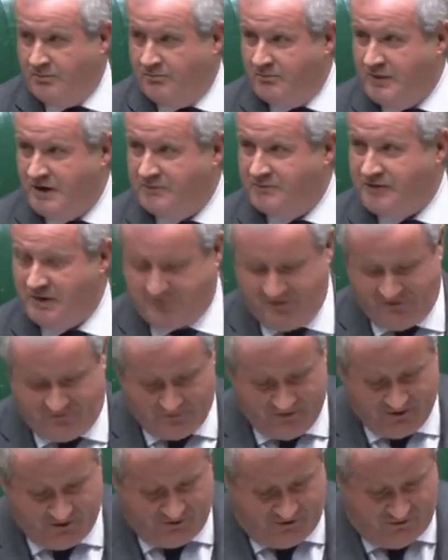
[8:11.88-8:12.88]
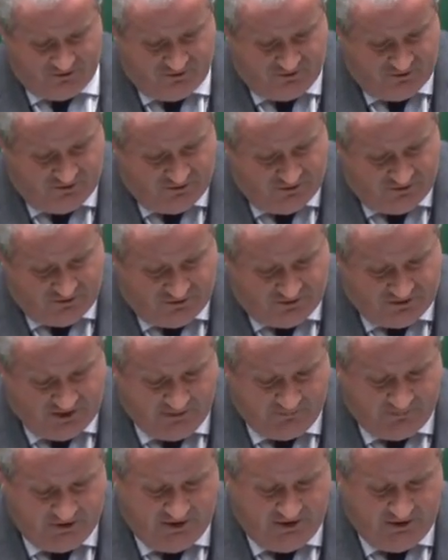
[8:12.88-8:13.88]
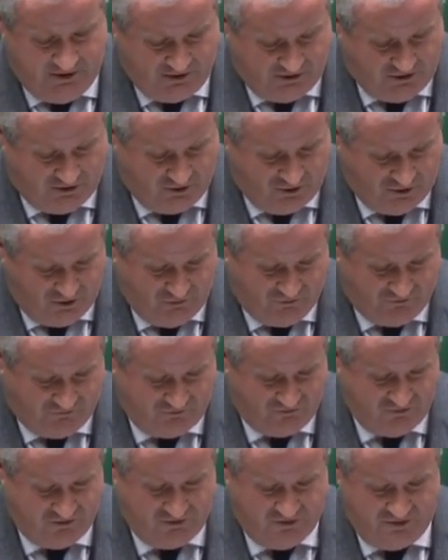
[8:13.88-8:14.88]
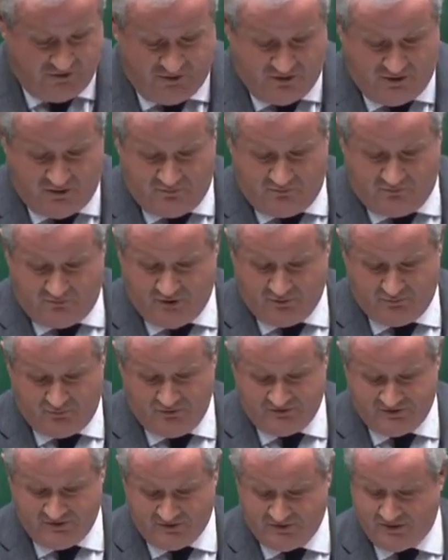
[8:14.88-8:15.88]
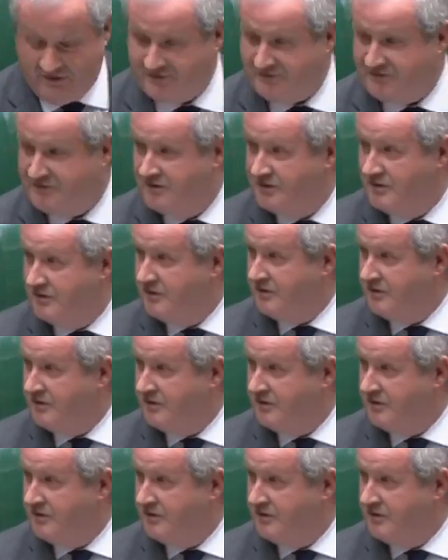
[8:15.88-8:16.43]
Madam Deputy Speaker, let me conclude by putting this